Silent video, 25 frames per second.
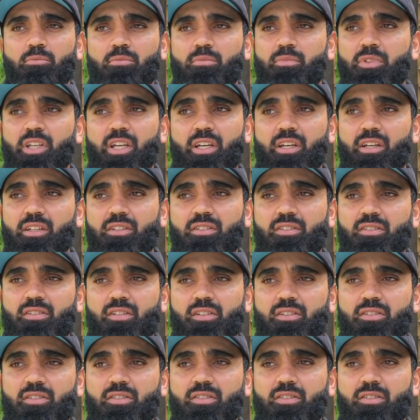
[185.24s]
yeah,
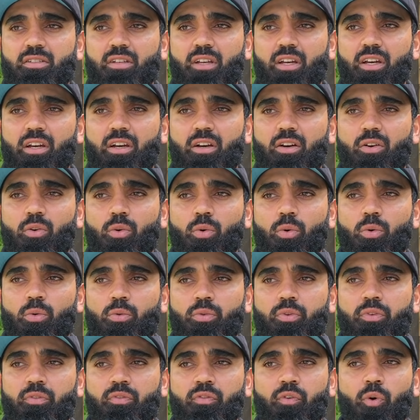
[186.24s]
it's
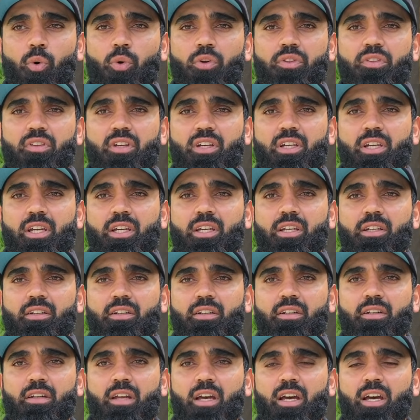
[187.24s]
all forward thinking,
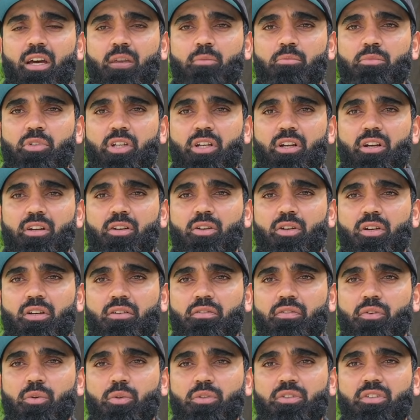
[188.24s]
and you know,
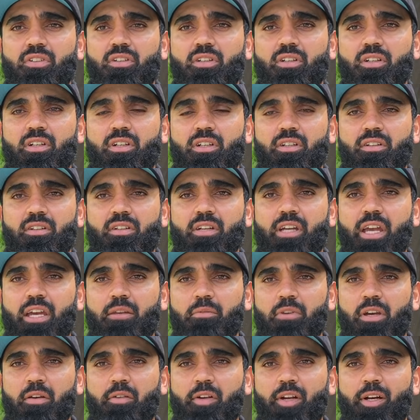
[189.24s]
looking forward to the
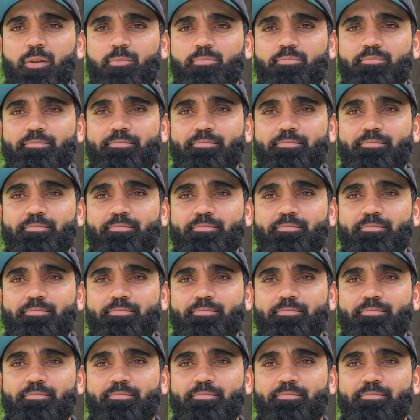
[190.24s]
game coming up.